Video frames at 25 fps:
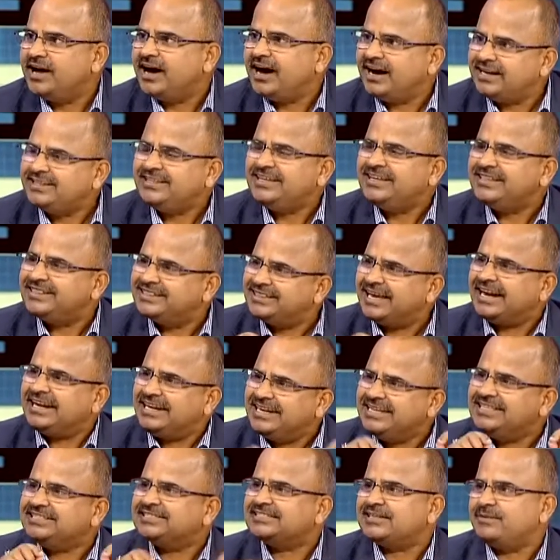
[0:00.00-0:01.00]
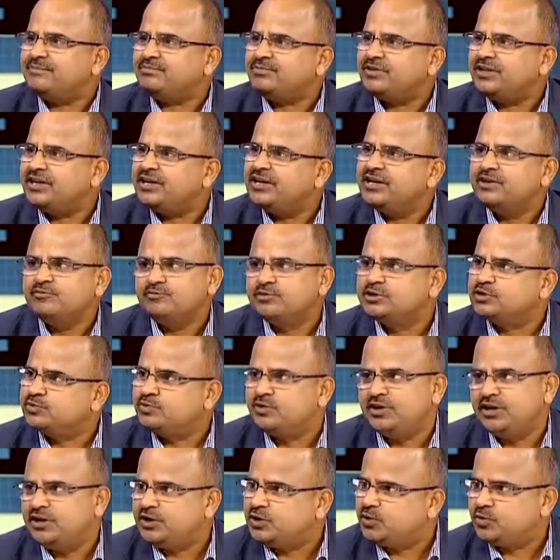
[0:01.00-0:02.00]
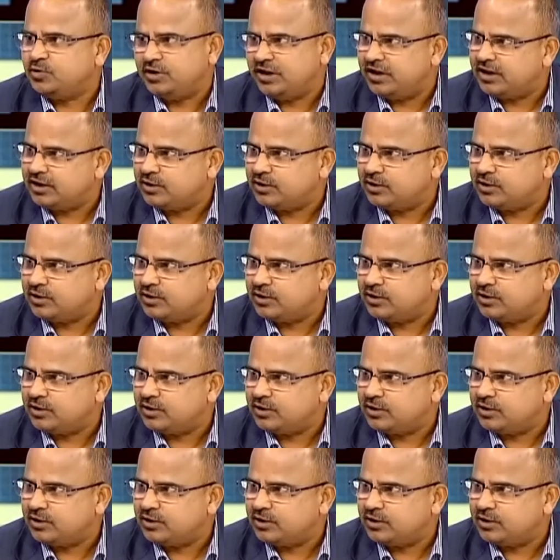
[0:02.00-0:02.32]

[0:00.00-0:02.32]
I think that is something which we need to take